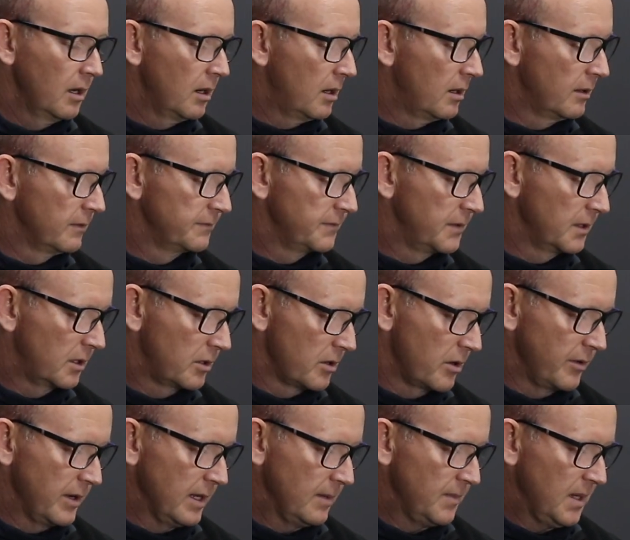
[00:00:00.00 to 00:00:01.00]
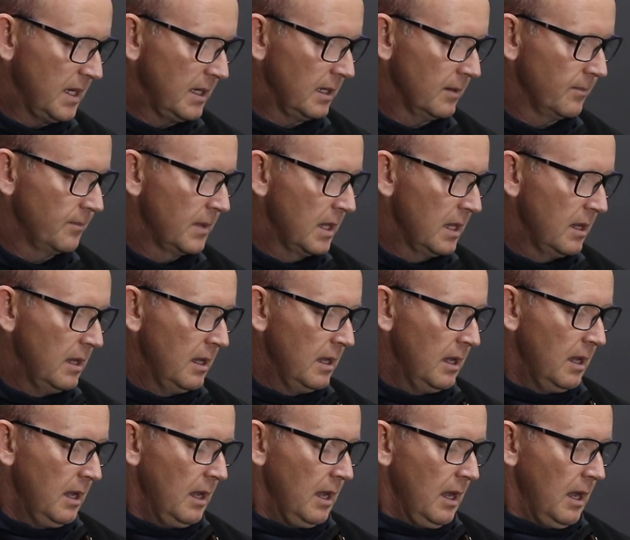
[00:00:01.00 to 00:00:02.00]
of the growing medium
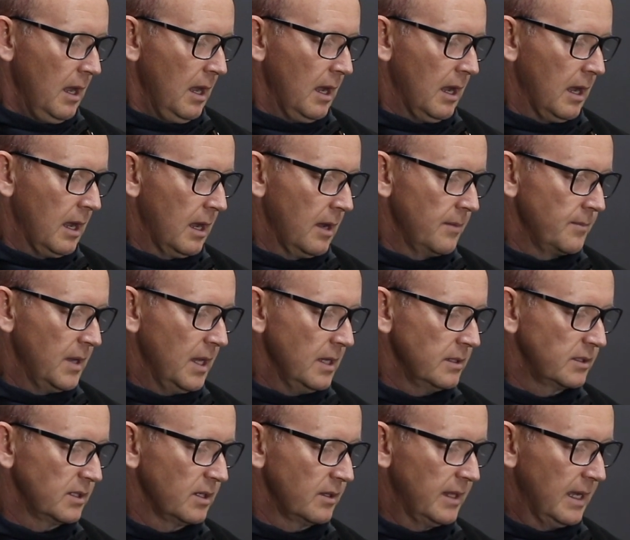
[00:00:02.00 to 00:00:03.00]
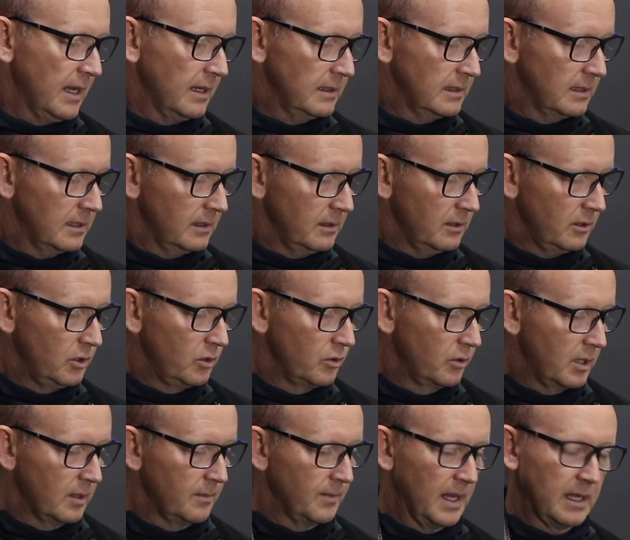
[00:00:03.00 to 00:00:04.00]
um, so that you
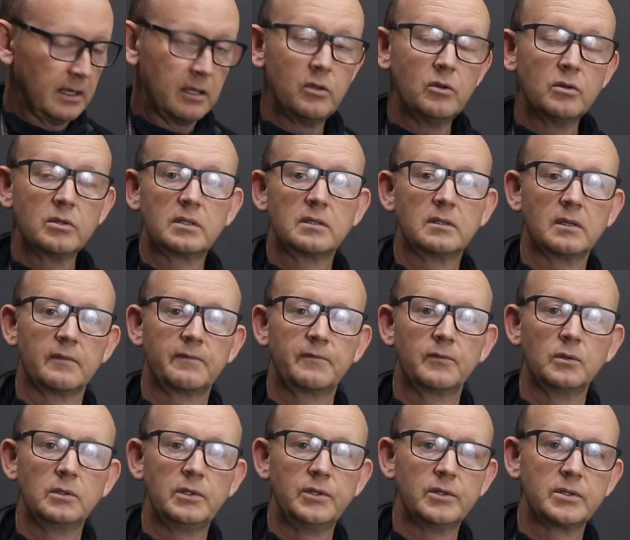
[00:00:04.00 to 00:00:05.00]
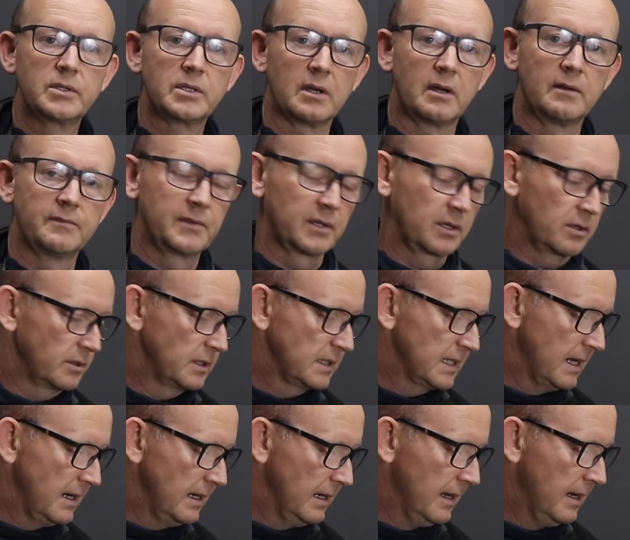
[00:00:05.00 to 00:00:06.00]
can make use, full use of the
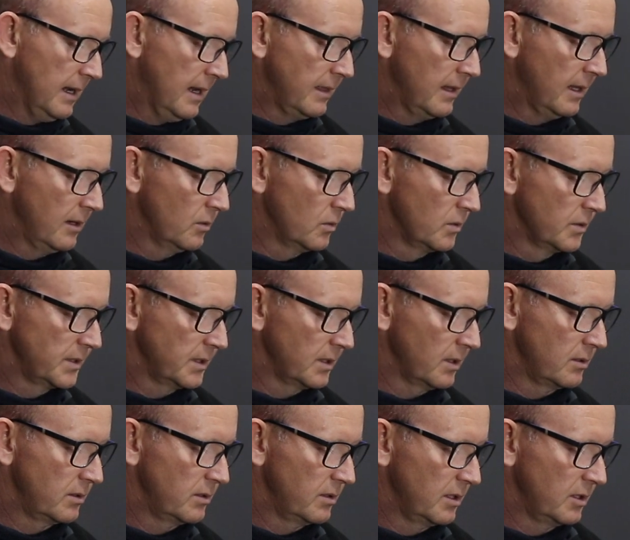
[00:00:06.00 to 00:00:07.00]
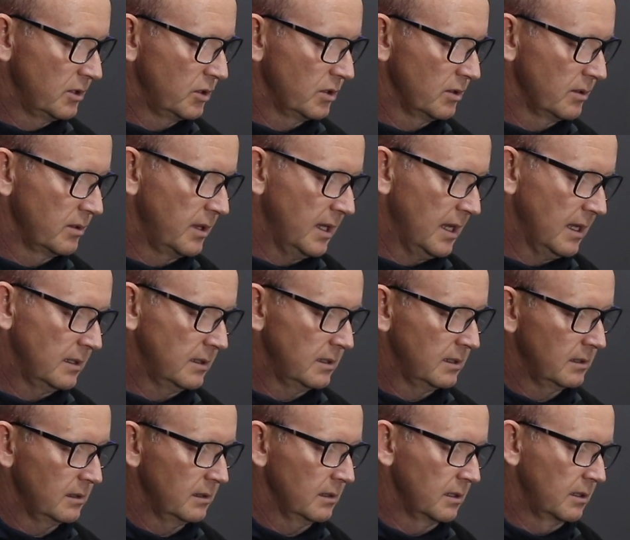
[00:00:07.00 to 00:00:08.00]
container, and then also to ensure
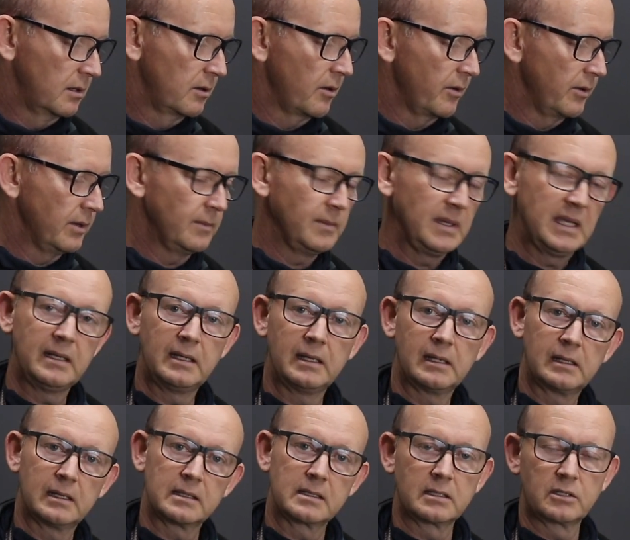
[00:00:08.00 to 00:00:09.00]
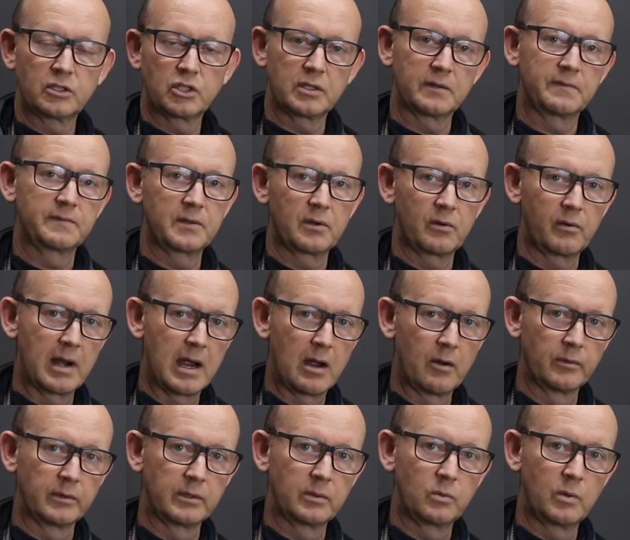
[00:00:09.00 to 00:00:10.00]
that uh, growing media doesn't shift
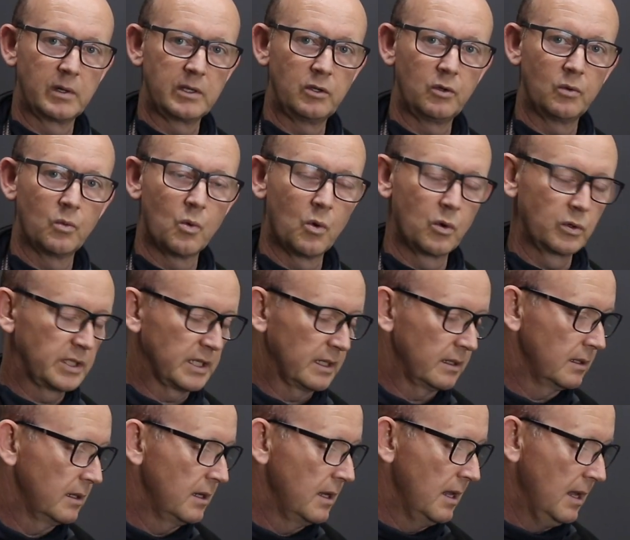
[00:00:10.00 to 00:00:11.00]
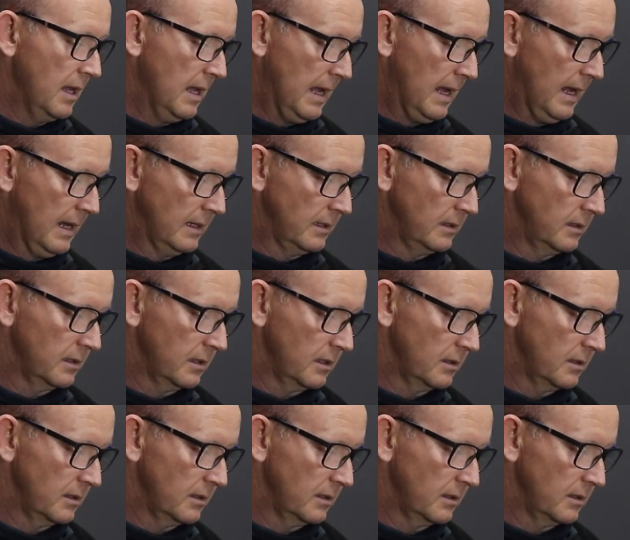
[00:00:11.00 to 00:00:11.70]
around when you water and